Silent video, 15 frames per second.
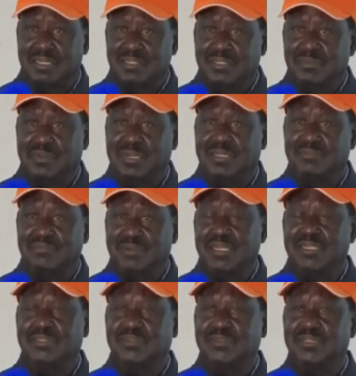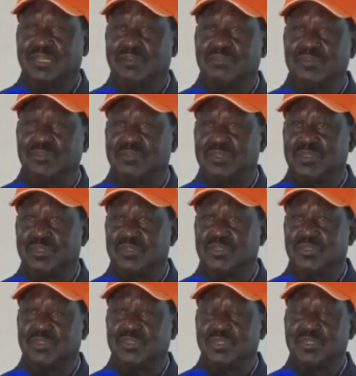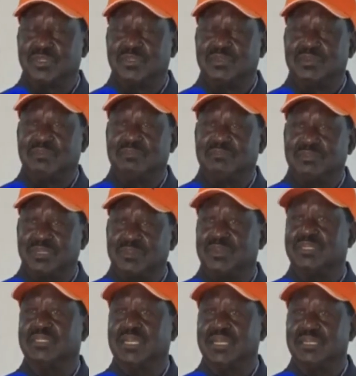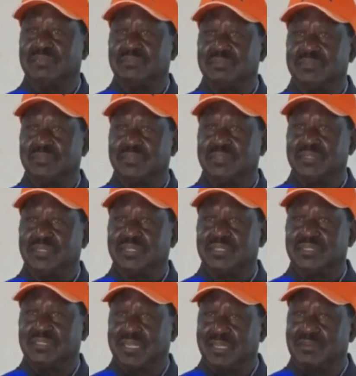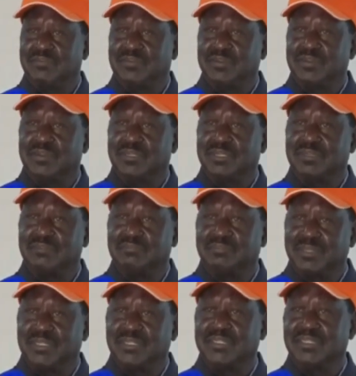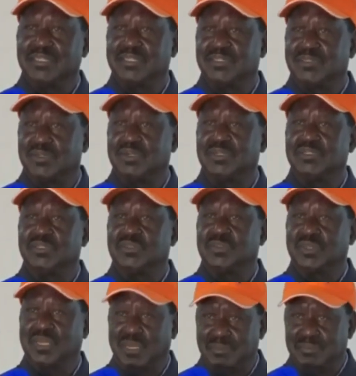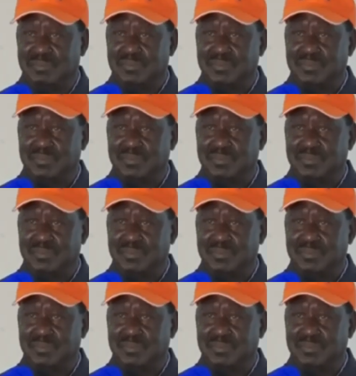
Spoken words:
So my advice to them would be also, bide your time. Time for campaigning is going to come.